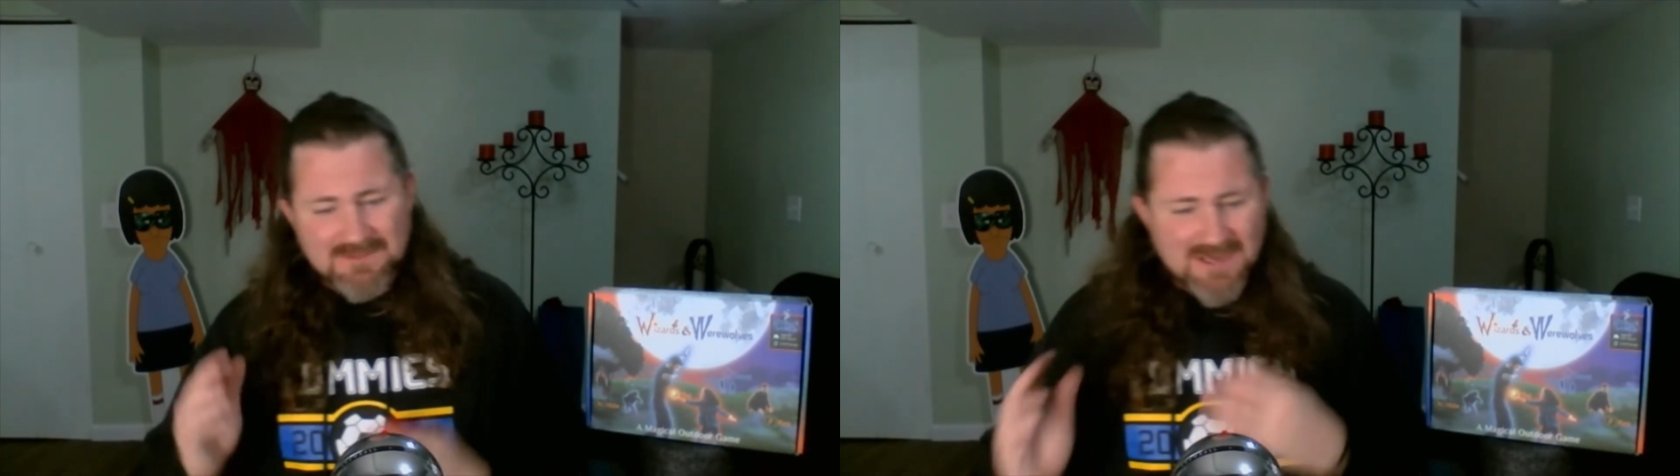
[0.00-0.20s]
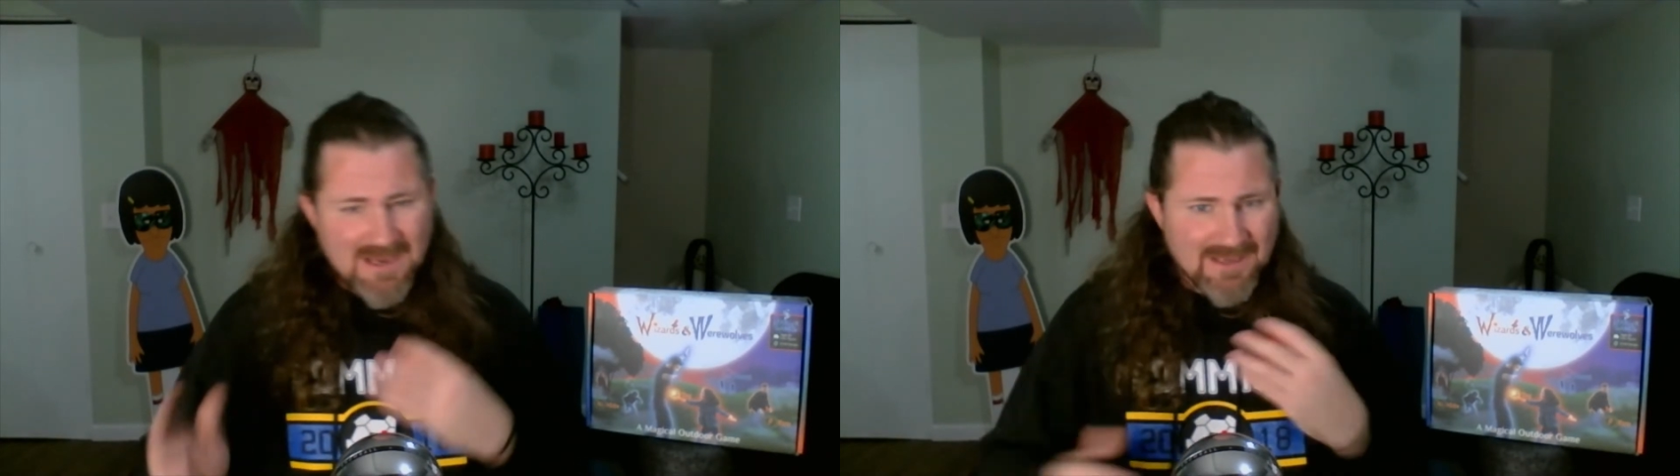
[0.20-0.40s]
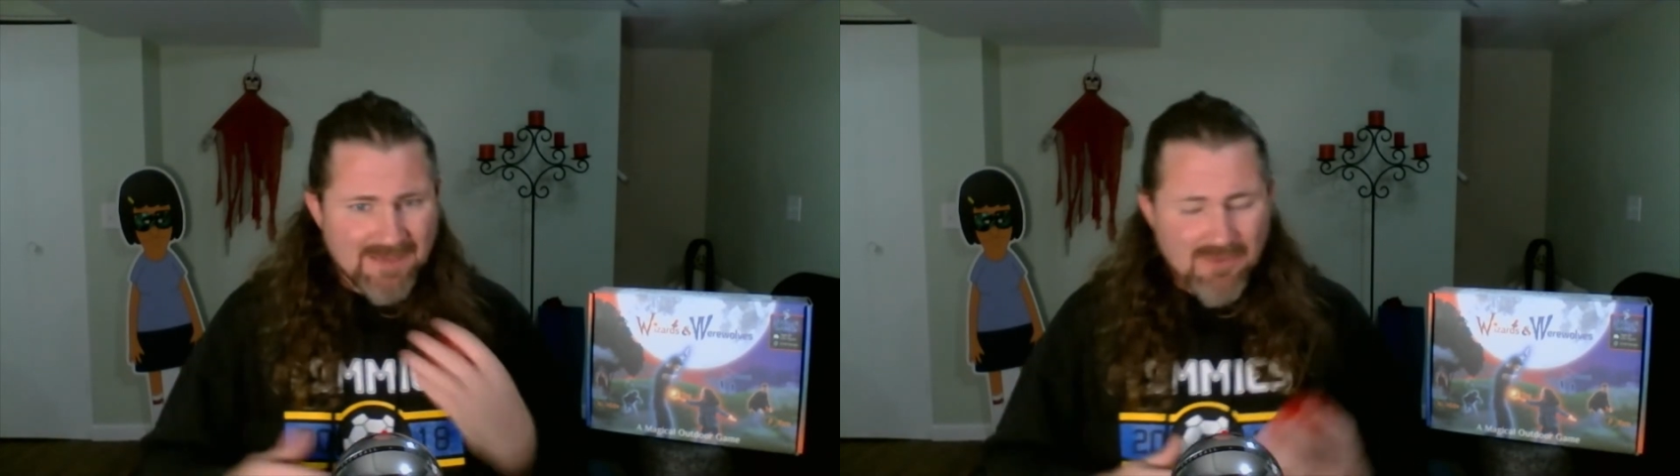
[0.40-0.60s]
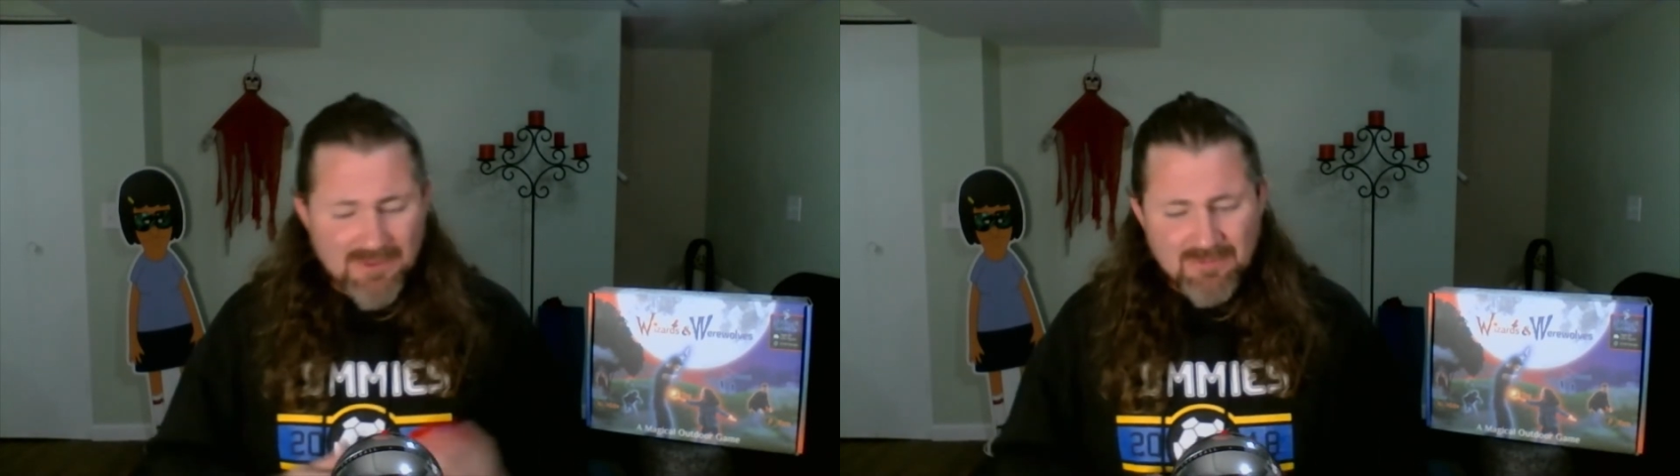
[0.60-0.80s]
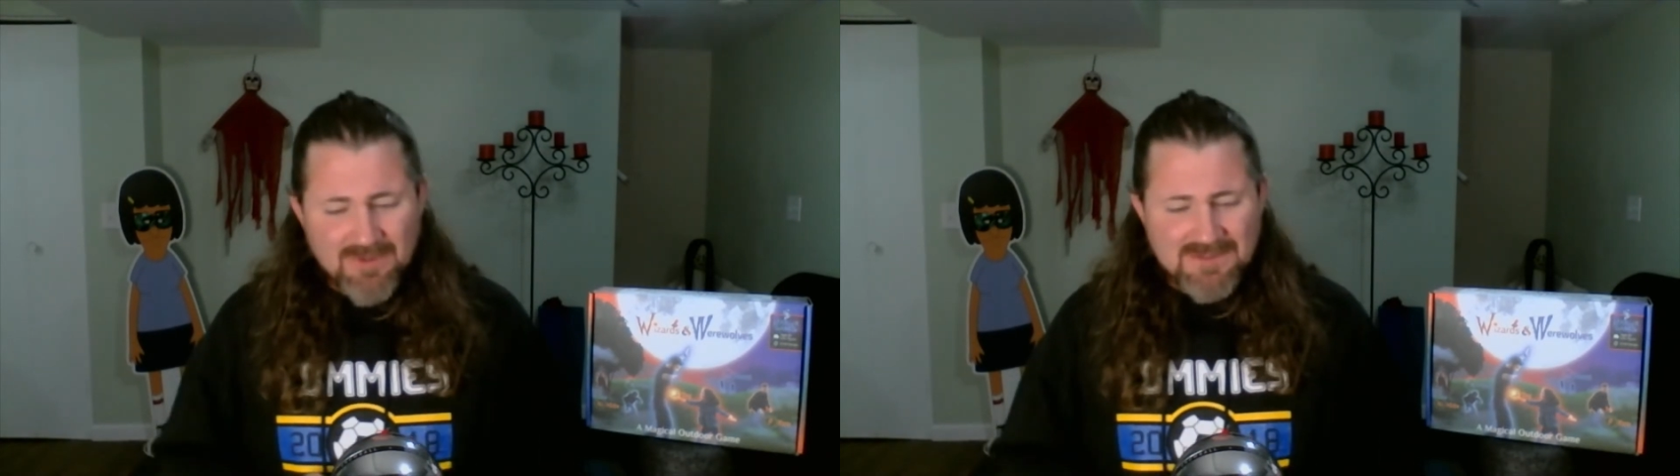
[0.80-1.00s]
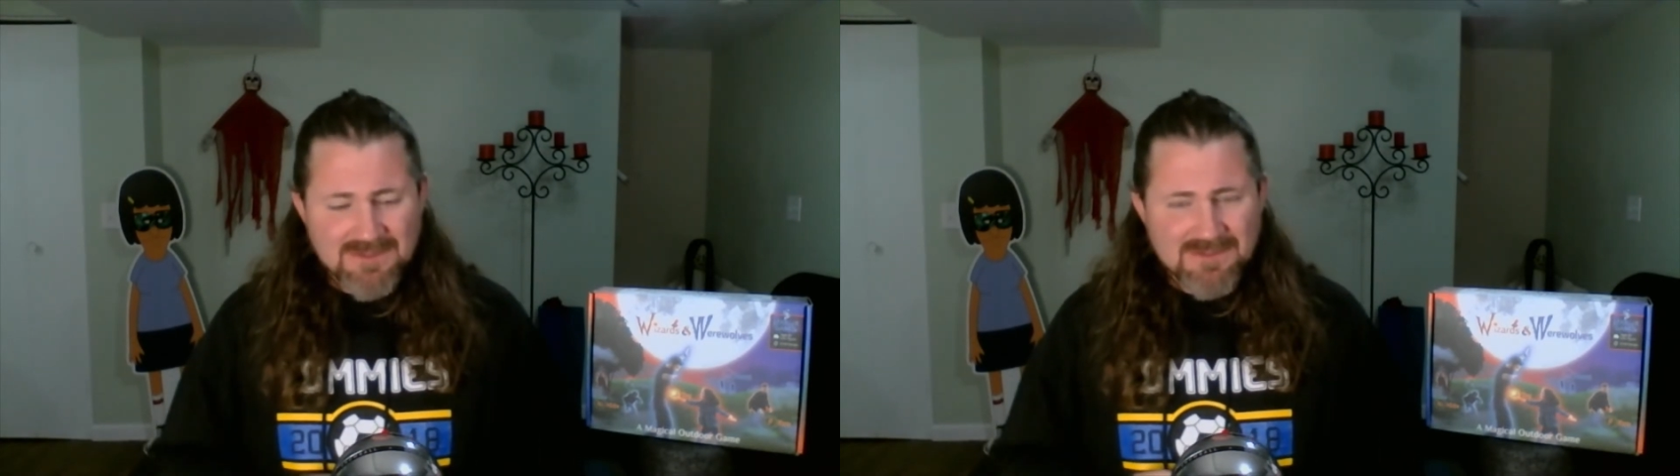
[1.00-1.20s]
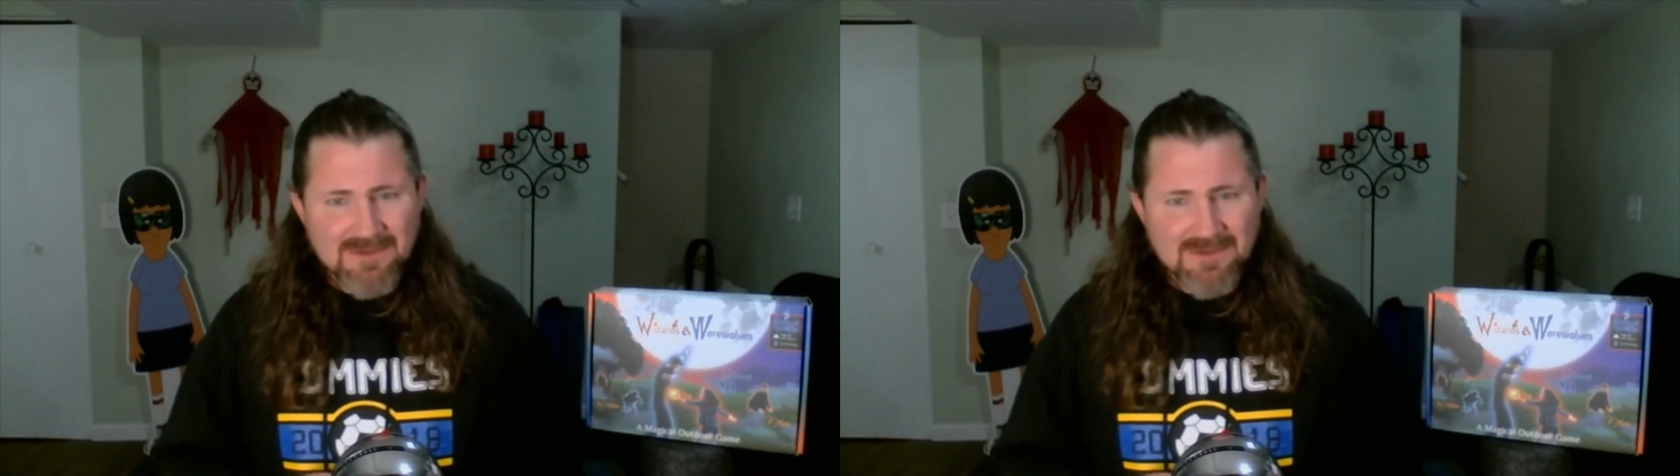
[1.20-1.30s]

tagging other wizards.